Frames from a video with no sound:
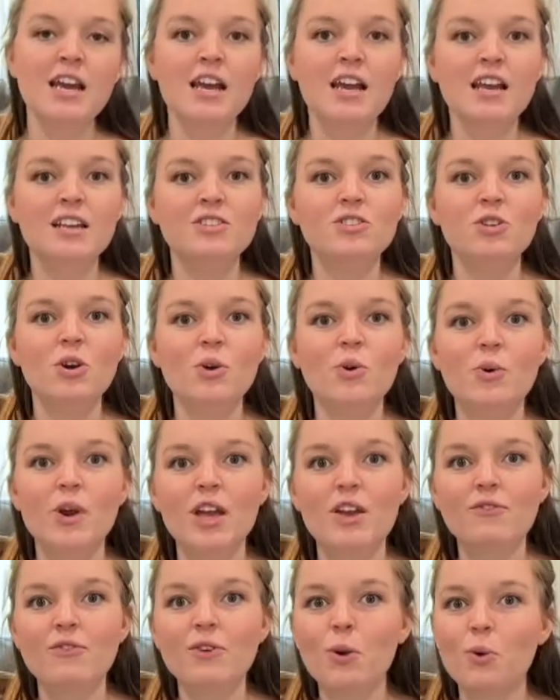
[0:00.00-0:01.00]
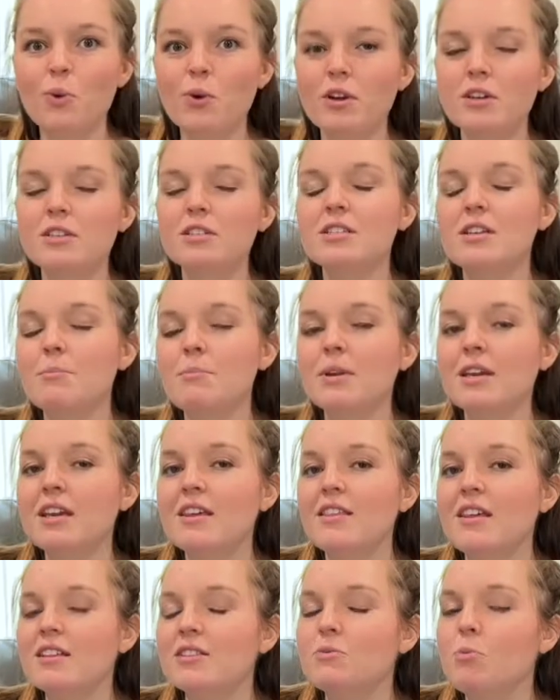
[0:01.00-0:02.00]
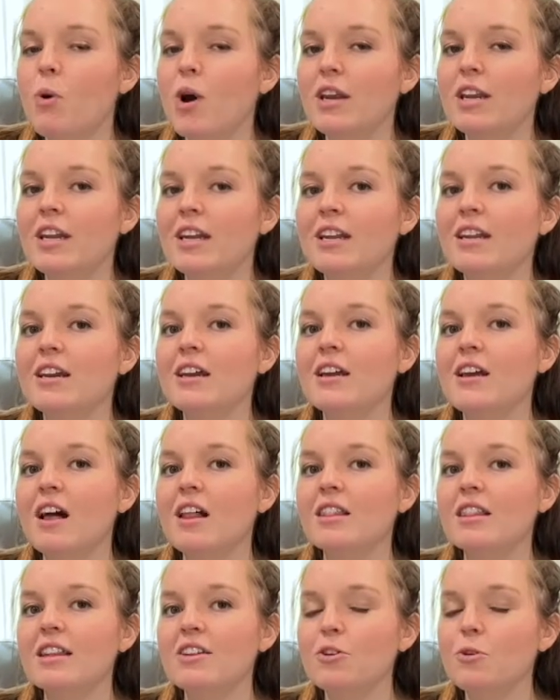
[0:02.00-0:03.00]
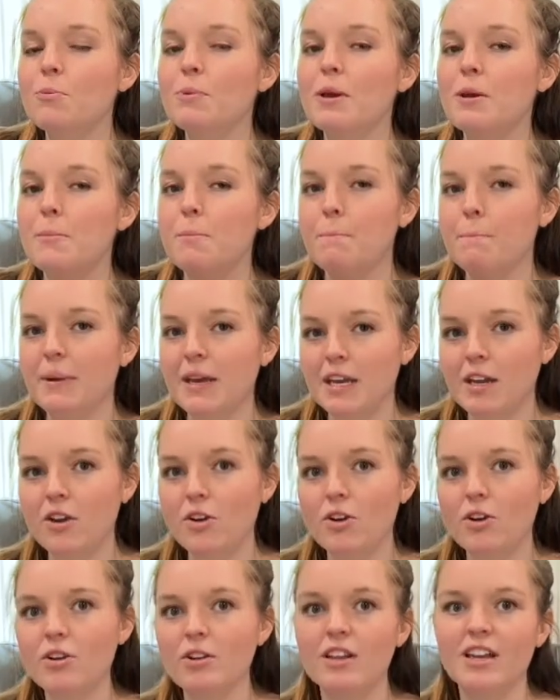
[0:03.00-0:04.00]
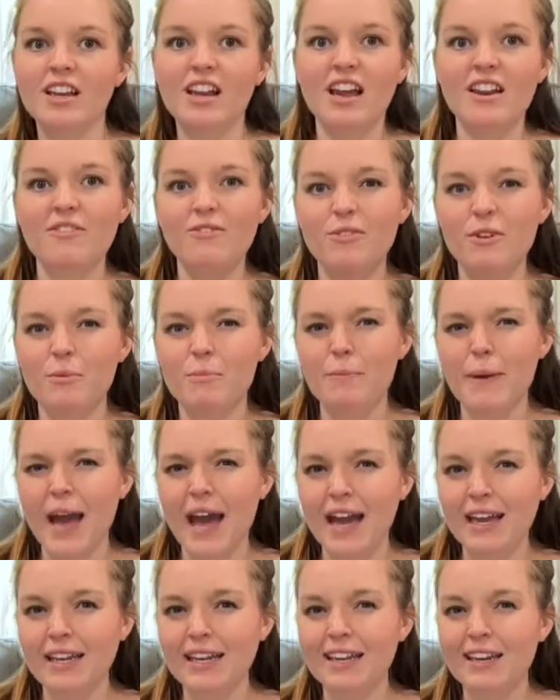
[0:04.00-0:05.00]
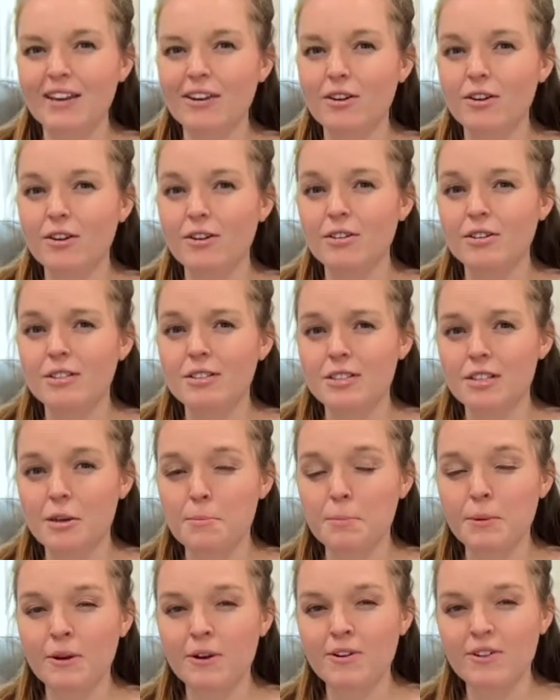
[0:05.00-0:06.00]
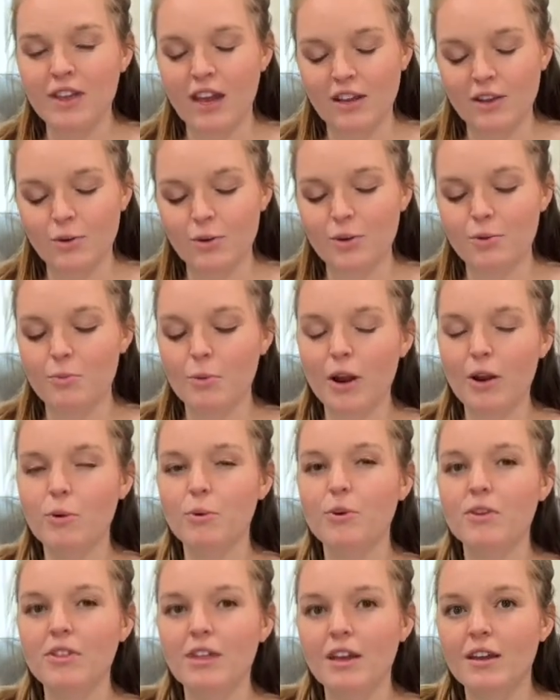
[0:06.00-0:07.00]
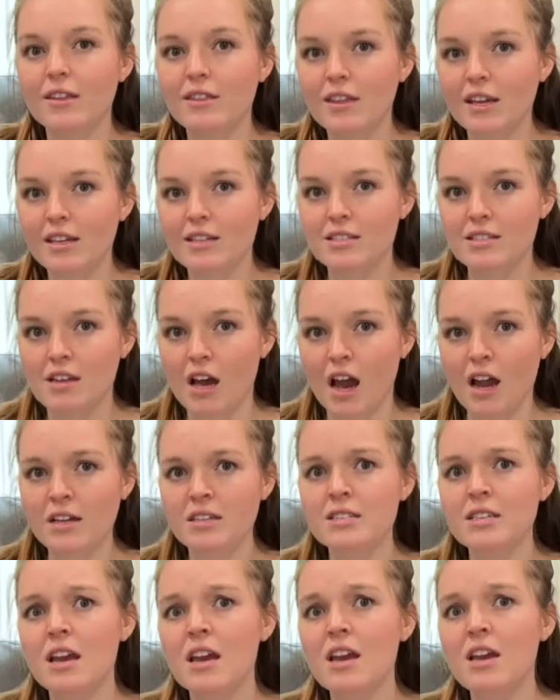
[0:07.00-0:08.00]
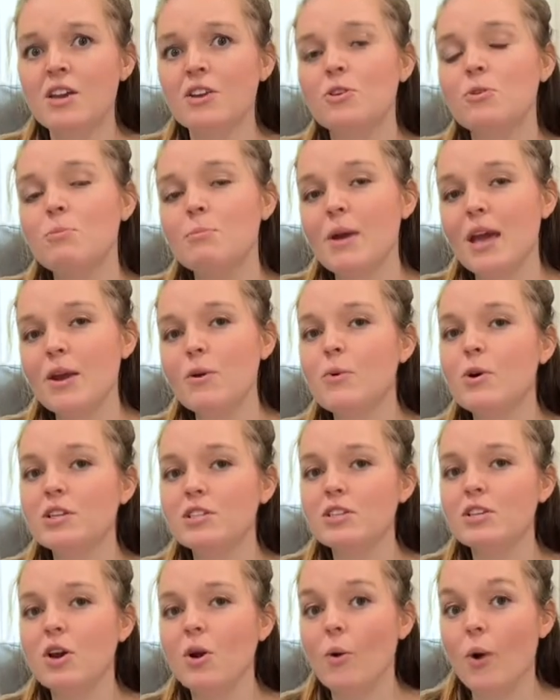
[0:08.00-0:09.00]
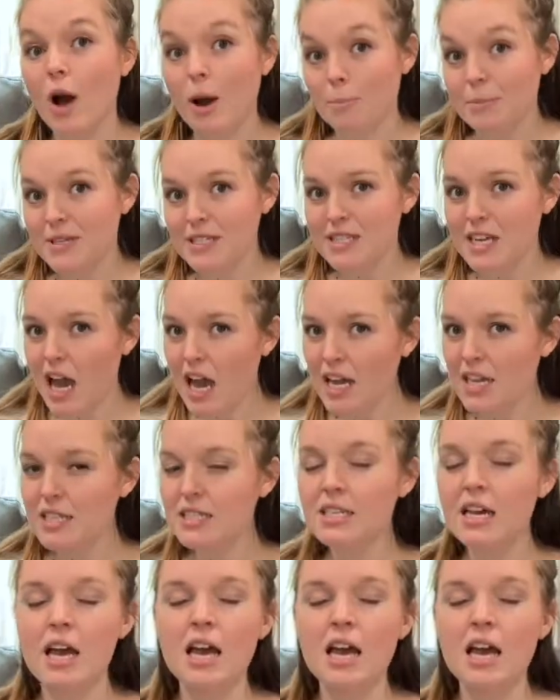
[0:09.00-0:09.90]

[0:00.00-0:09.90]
So if you're somebody that's wanting a little bit bigger, like kind of a baggier slipper that you can wear with like thick socks, you may want to go up a size.